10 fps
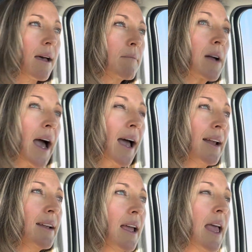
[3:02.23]

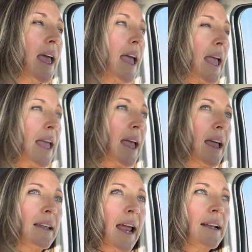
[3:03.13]
guide
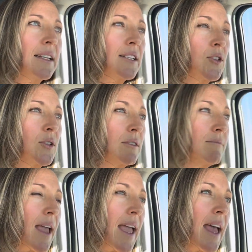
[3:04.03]
and handed it to him.